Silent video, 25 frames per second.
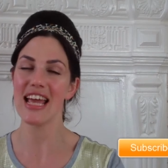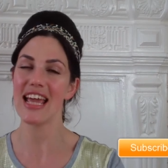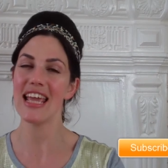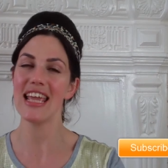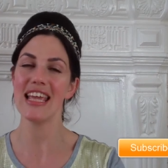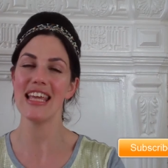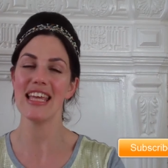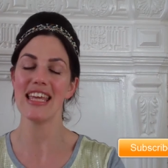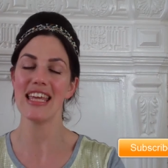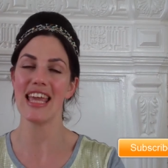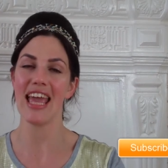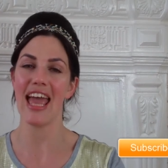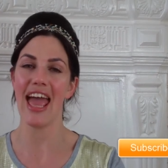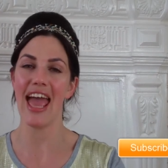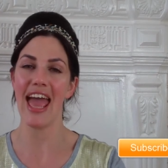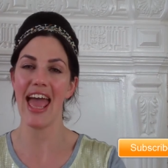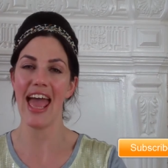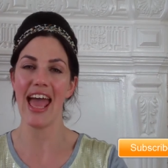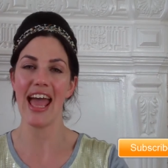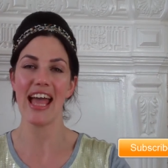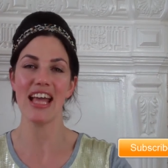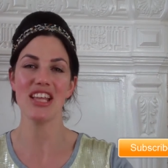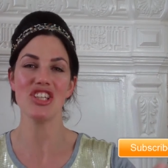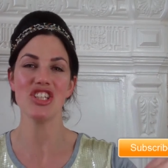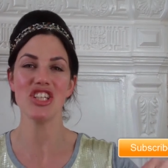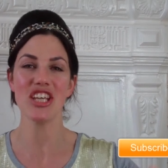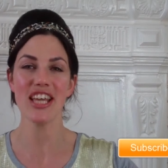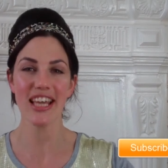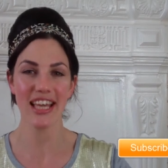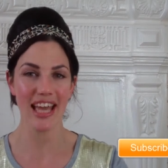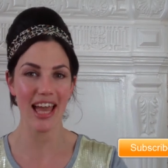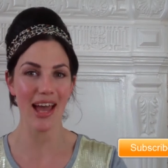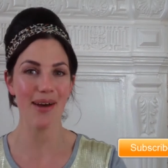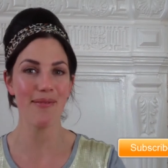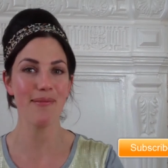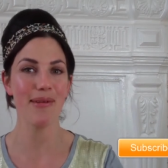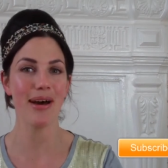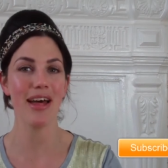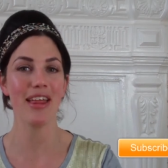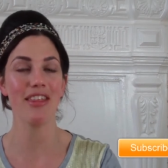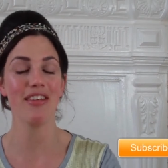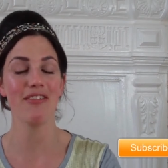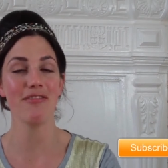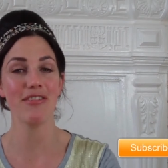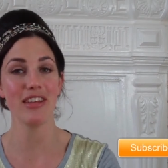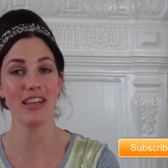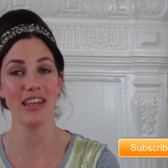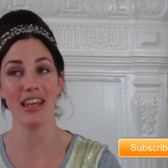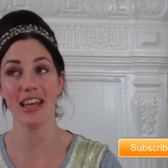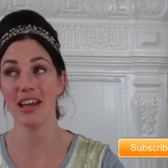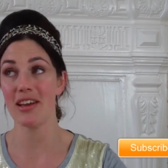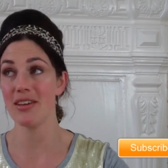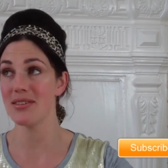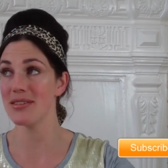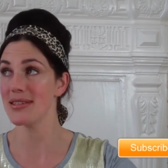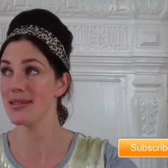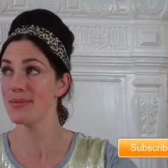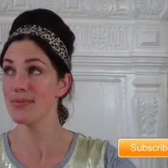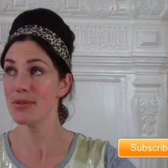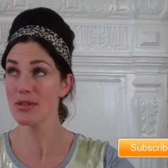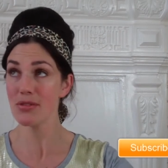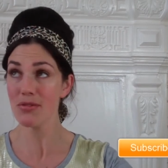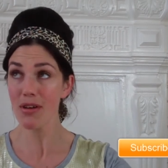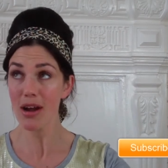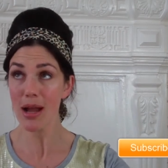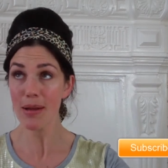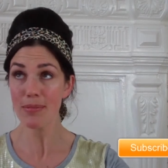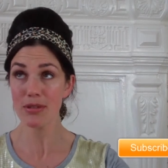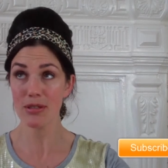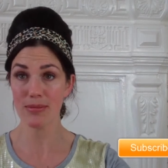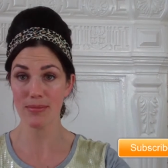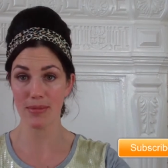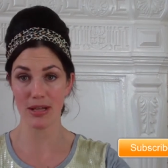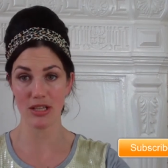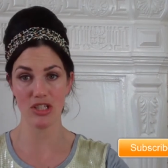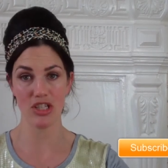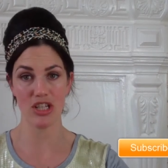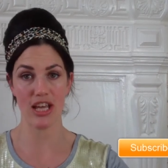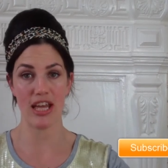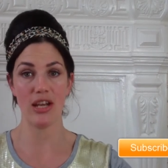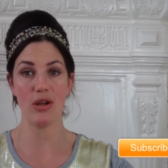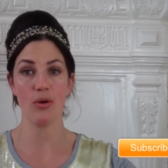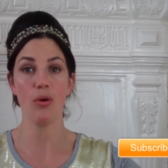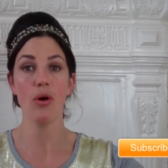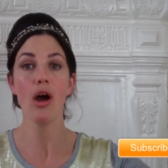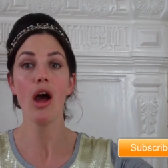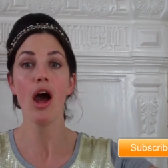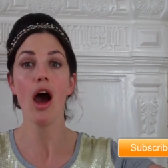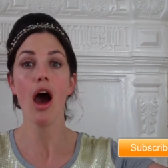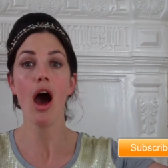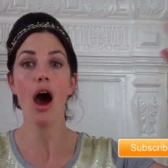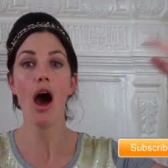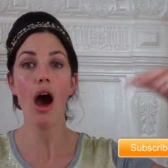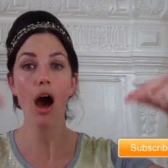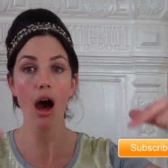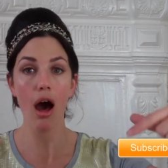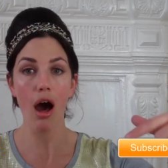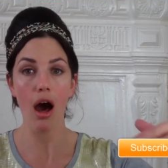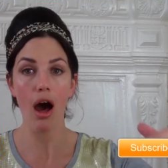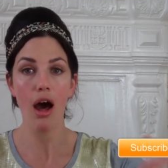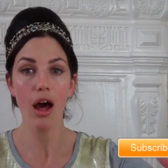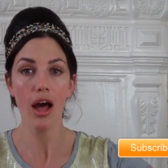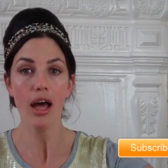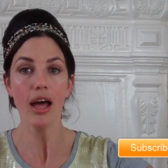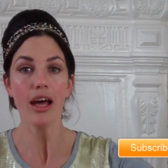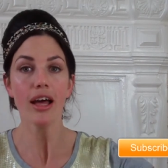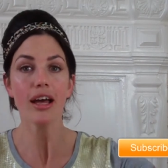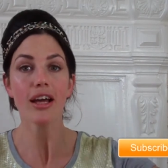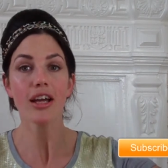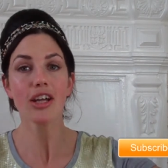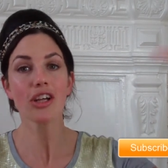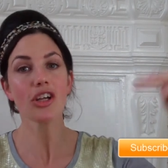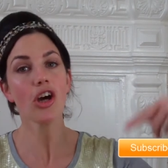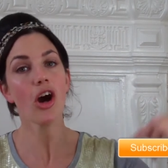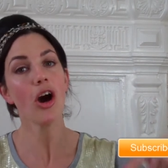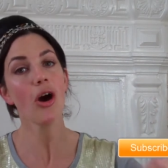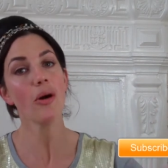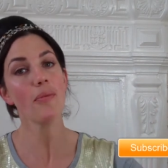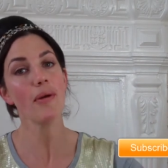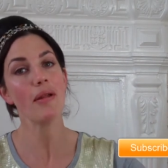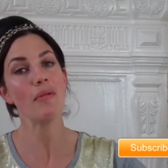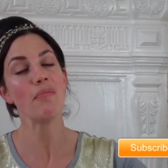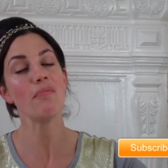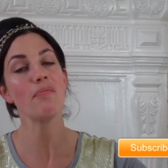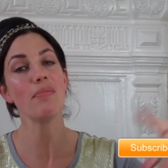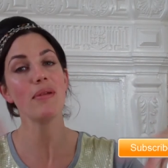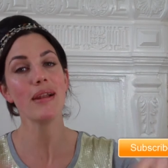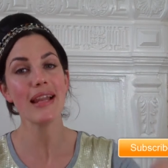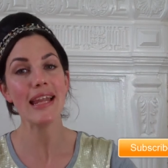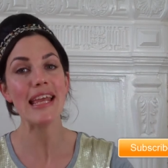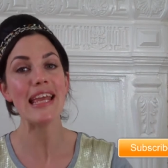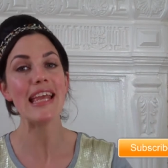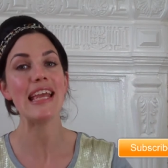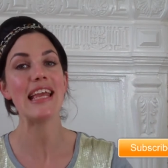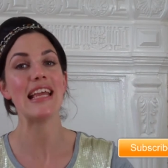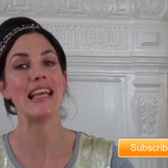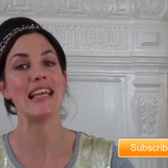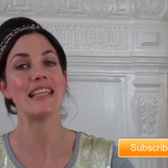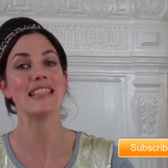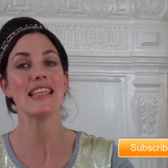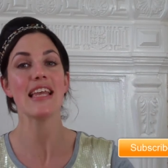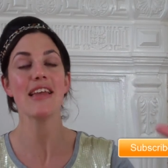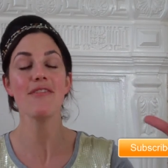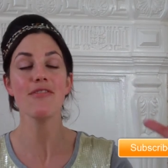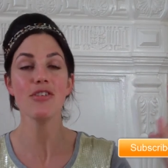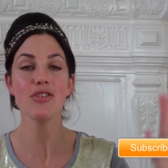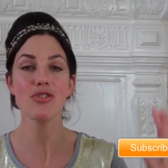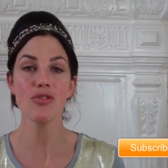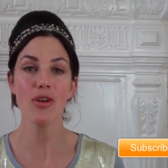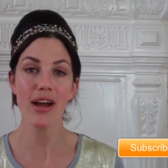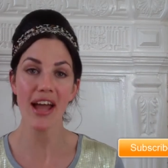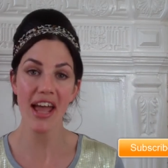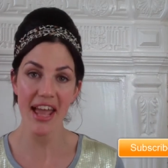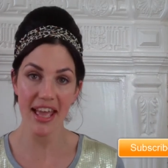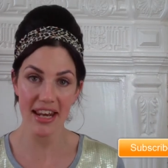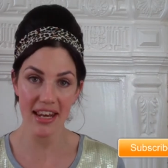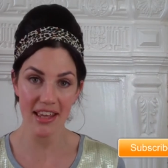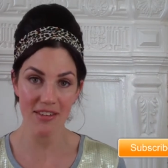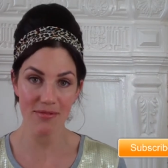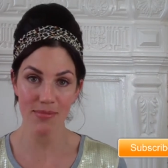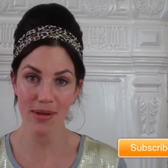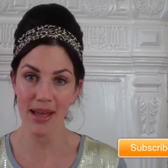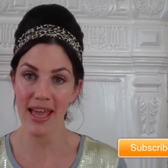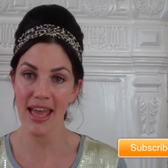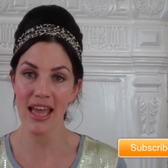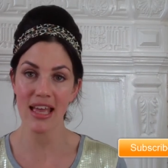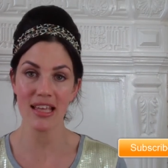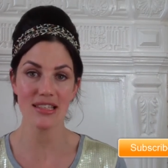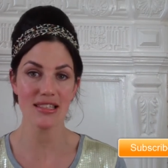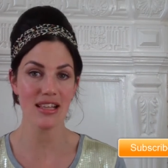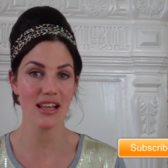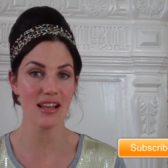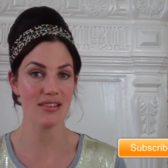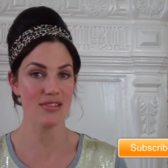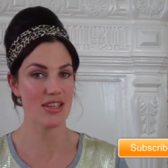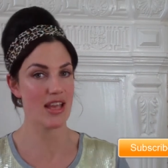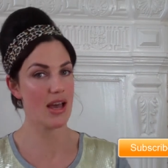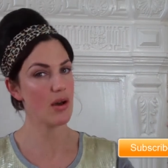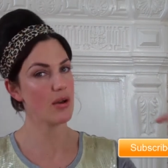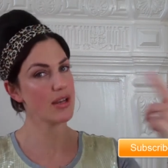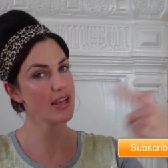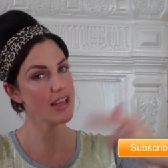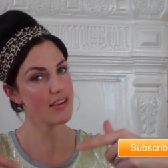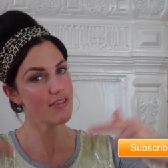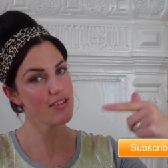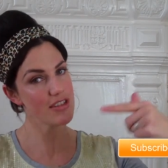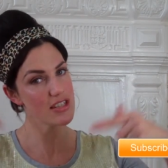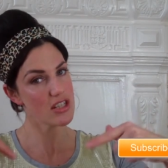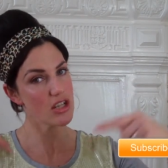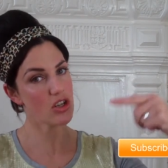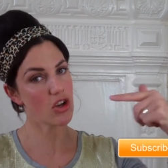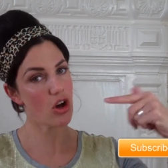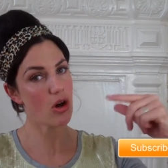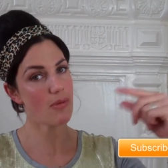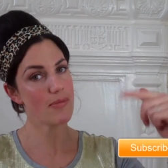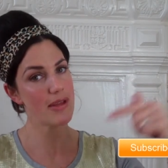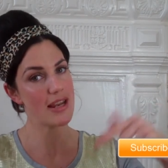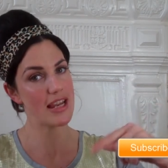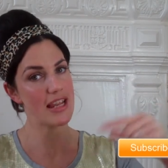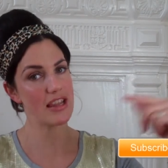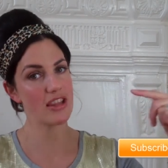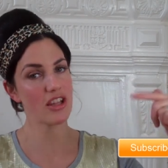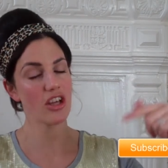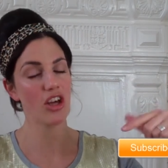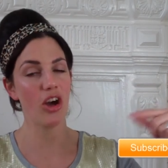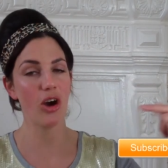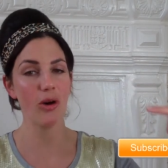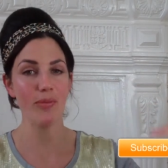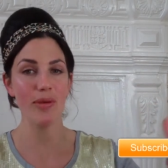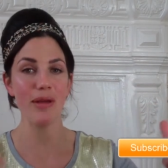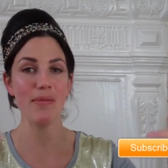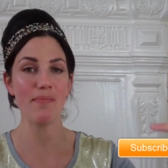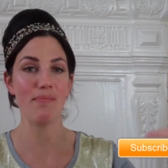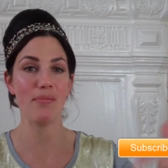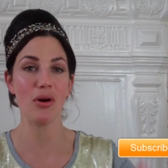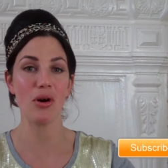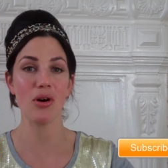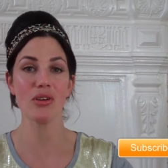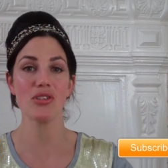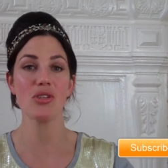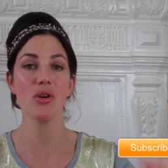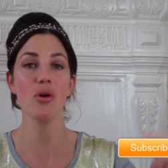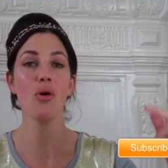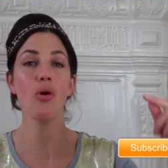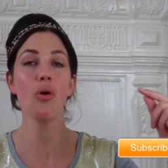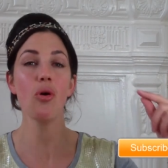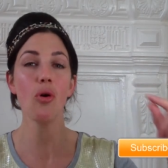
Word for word: Take care. Check out my other videos. Subscribe to my channel. Ah, comment please. If you try any of my hairstyles out, give us a comment in the comment box.